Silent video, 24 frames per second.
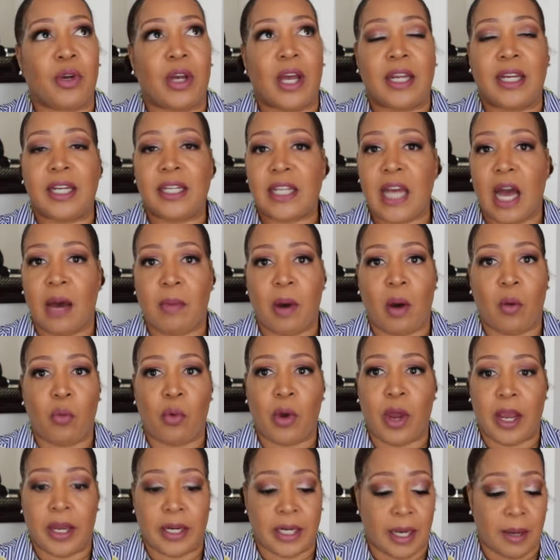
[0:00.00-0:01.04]
Anytime I'm
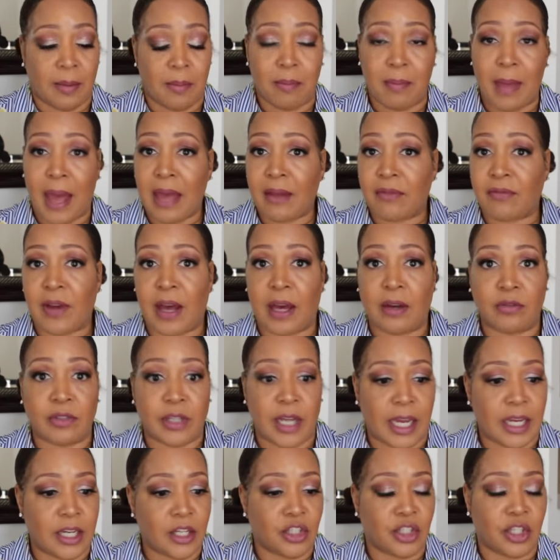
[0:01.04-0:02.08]
wearing a matte
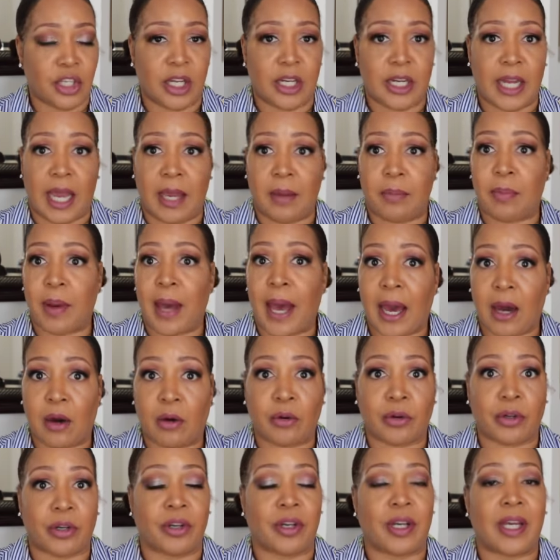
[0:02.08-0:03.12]
foundation, a
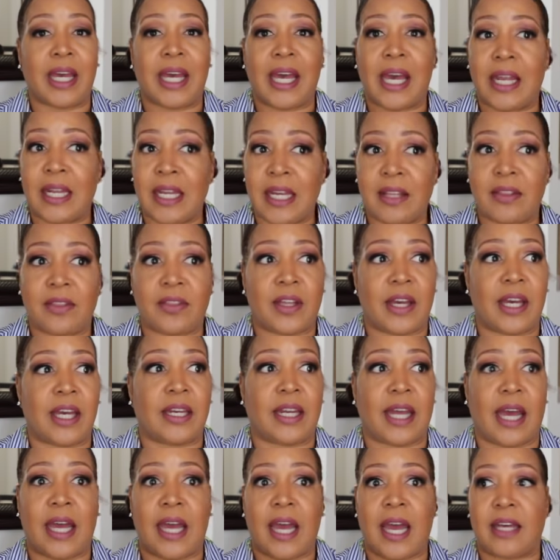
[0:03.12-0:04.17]
powder, anything
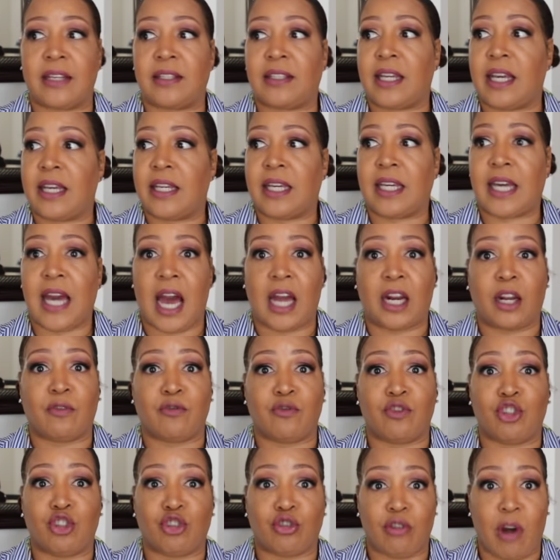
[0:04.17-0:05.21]
that has any kind
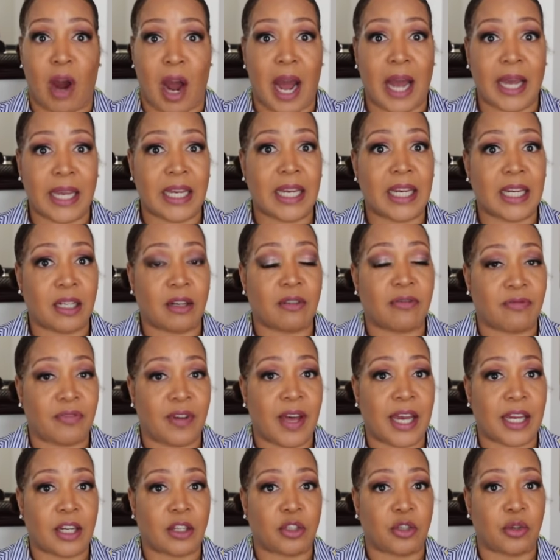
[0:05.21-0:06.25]
of drying
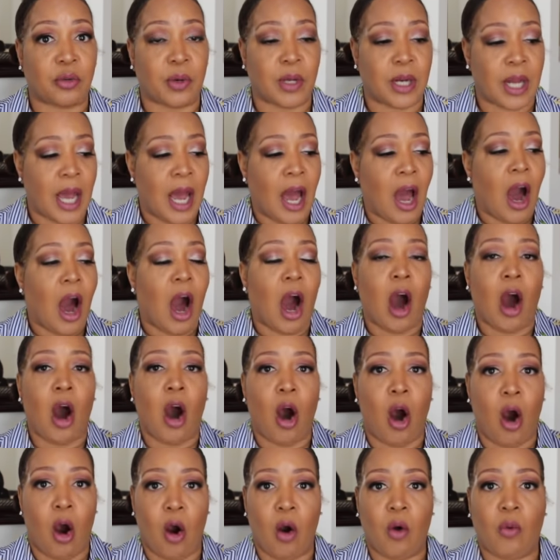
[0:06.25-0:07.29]
effect to it,
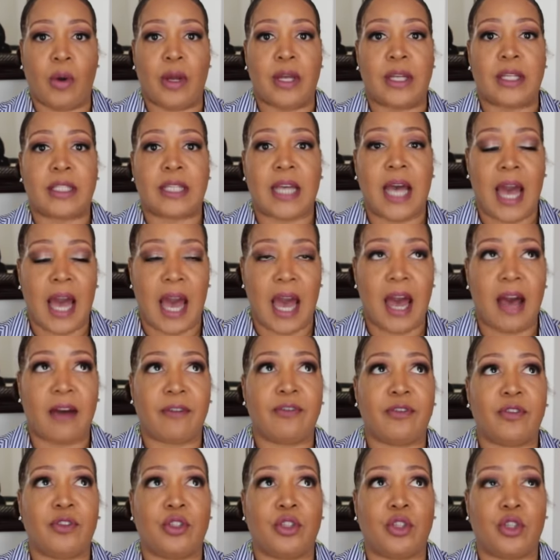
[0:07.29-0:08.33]
I always
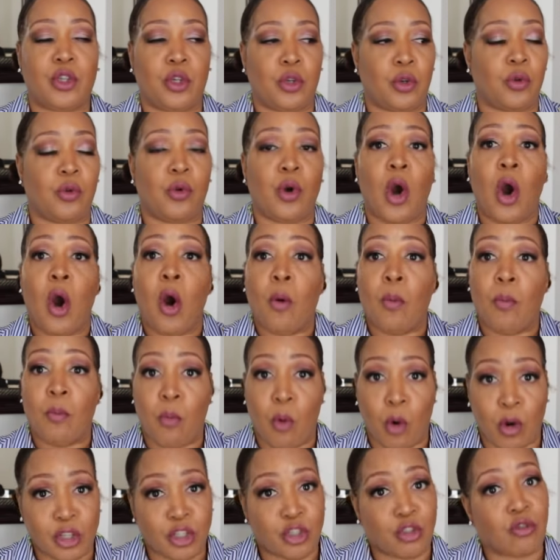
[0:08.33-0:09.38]
have to
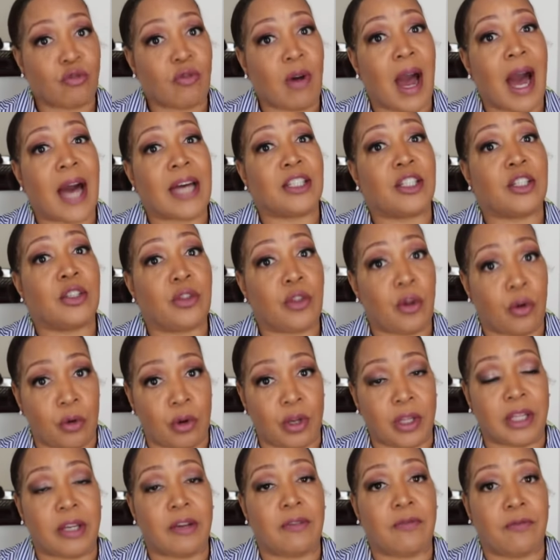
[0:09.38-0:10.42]
moisturize
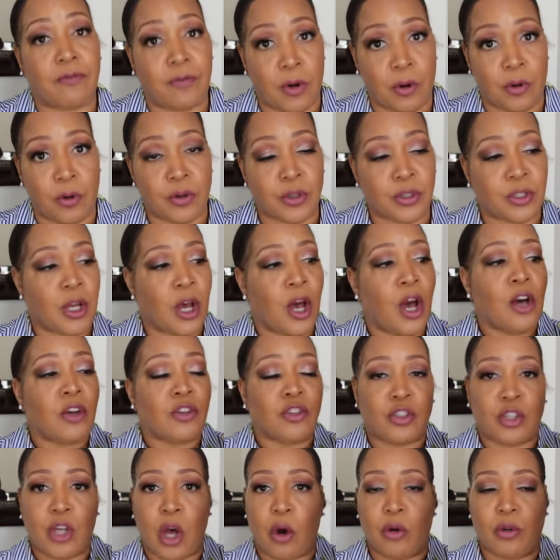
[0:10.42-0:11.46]
thoroughly first.
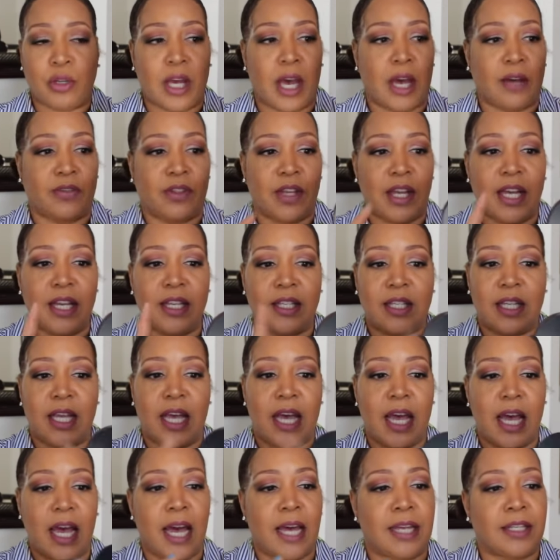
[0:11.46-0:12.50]
So yeah, this
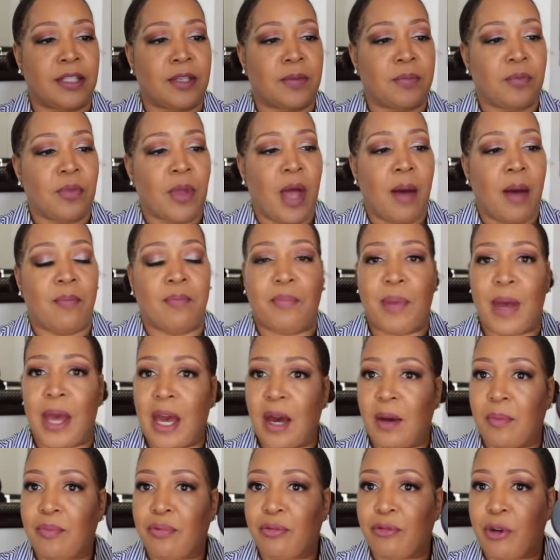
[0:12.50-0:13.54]
is
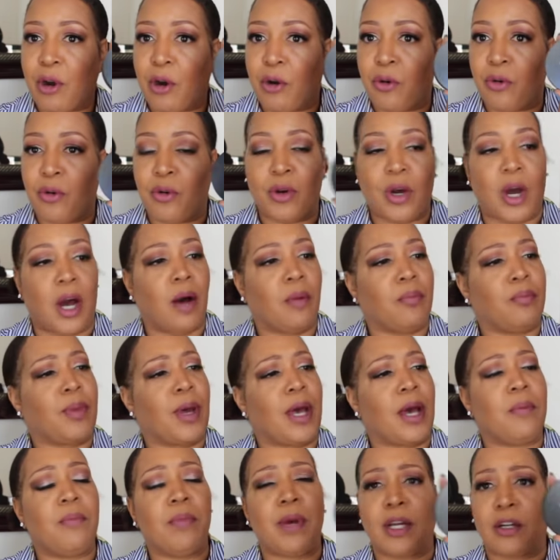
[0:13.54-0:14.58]
Bare Pro, um,
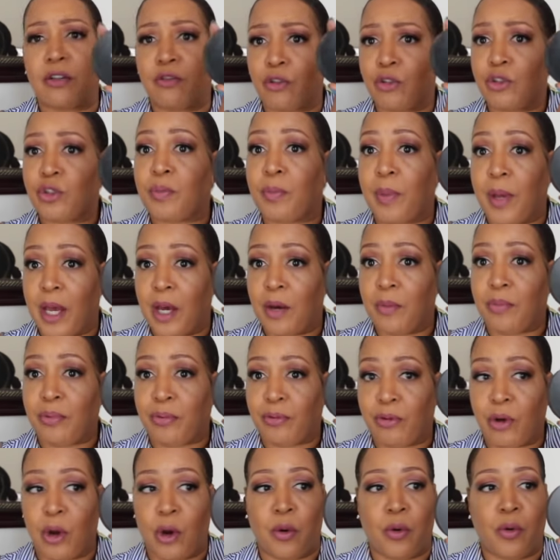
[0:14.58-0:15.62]
Bare Minerals, Bare
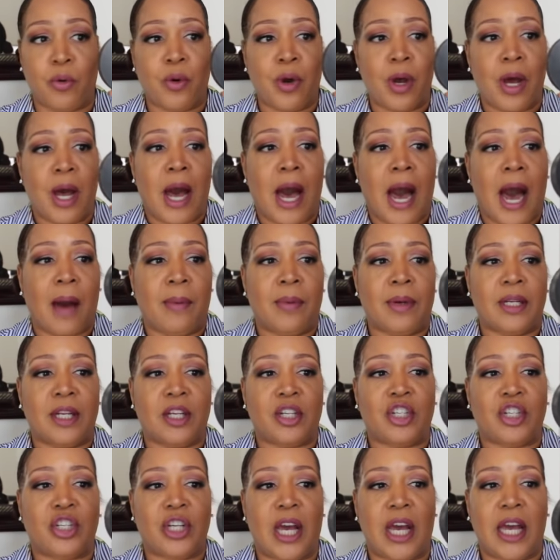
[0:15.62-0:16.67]
Pro. I'm in the
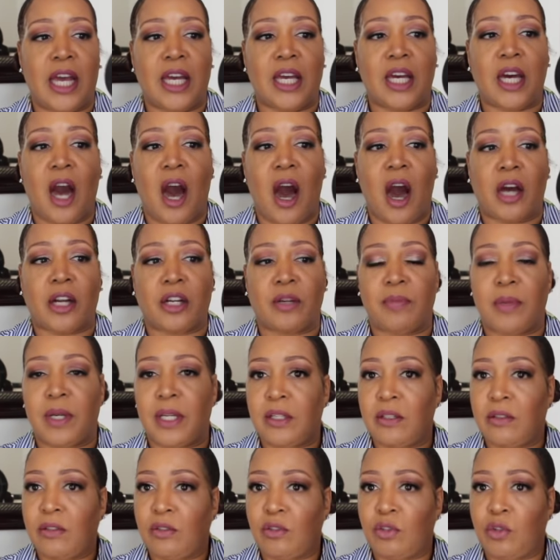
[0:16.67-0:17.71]
shade
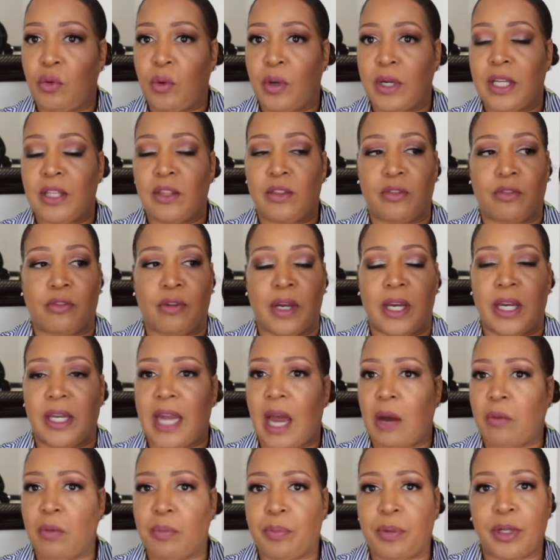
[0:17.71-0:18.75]
Cardamom 23 and
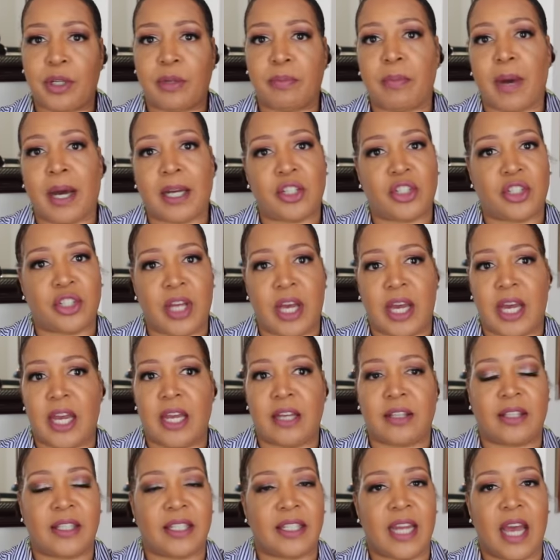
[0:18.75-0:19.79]
I will put my
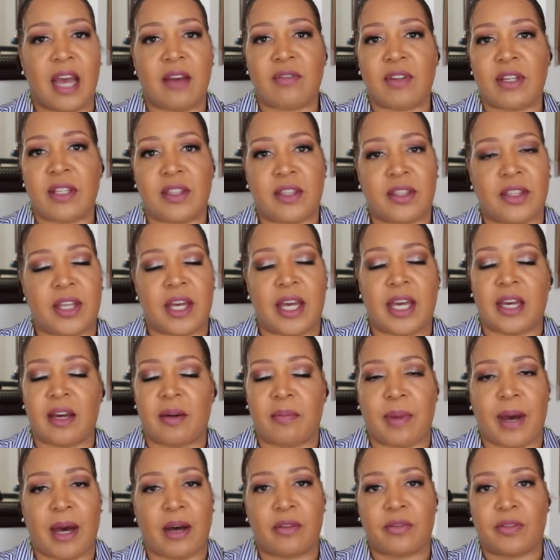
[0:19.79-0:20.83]
shades and everything
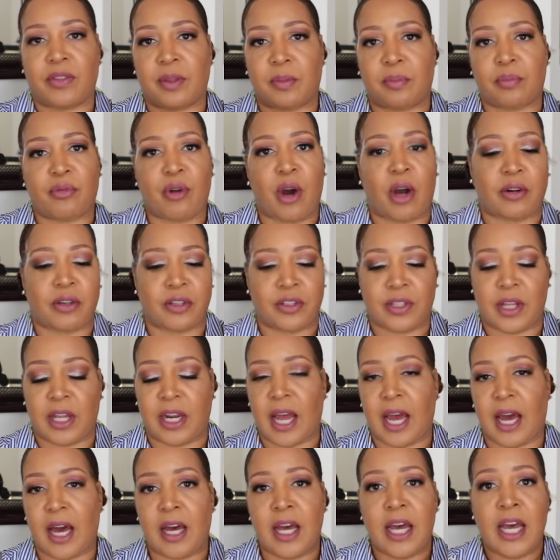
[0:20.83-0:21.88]
about the products that
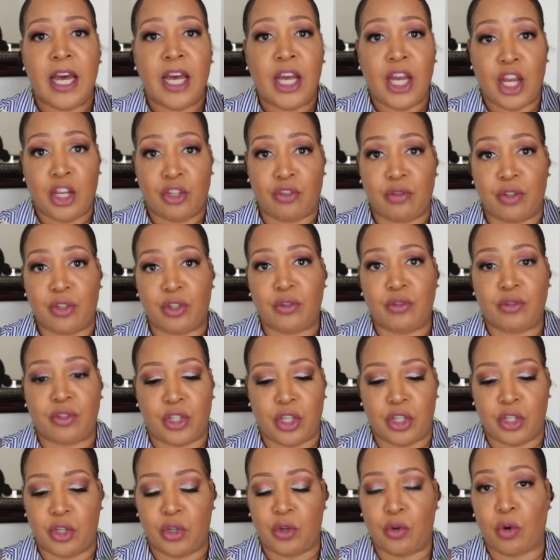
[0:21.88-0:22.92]
I introduce
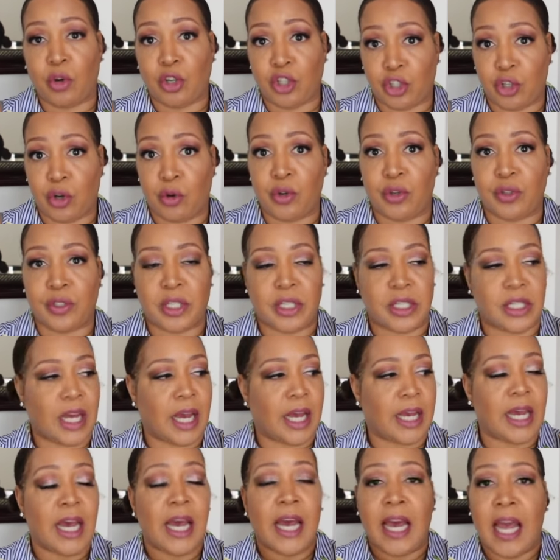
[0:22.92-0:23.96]
to you or show you
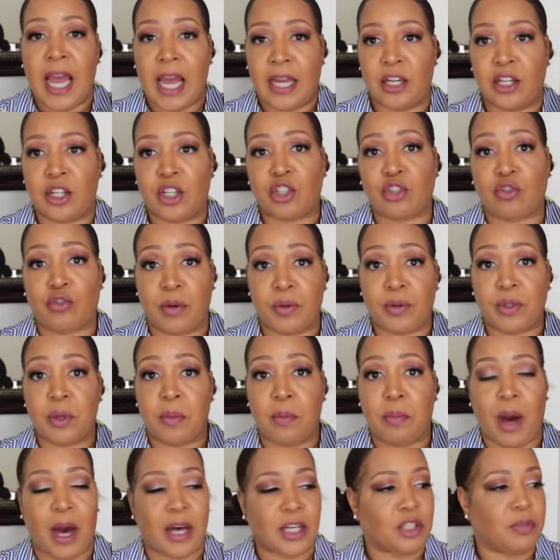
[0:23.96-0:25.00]
today in the
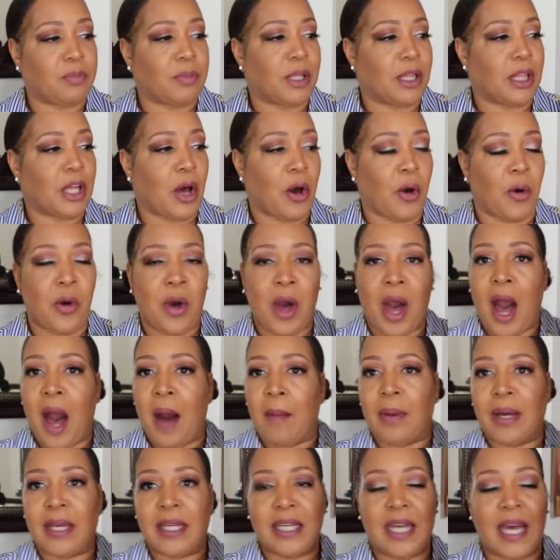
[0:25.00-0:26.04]
description box below.
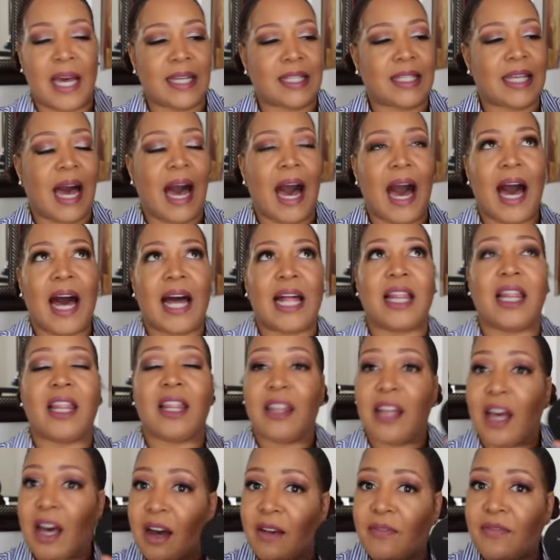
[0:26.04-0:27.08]
But yes, I
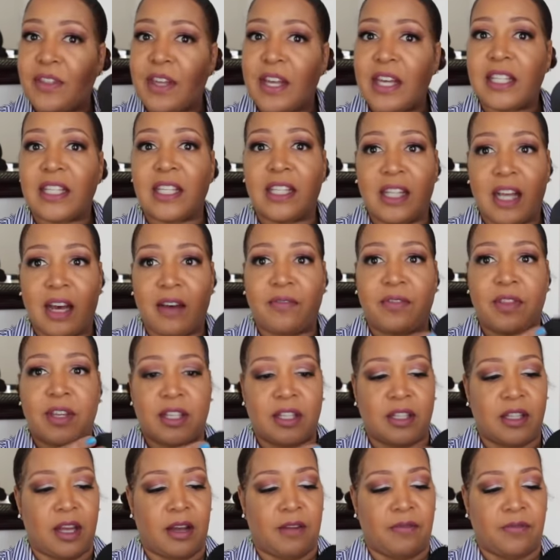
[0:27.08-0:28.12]
love this, love
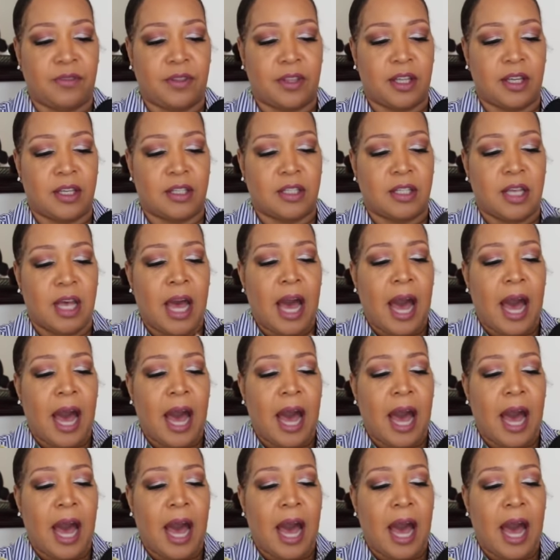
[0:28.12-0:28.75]
this, love this.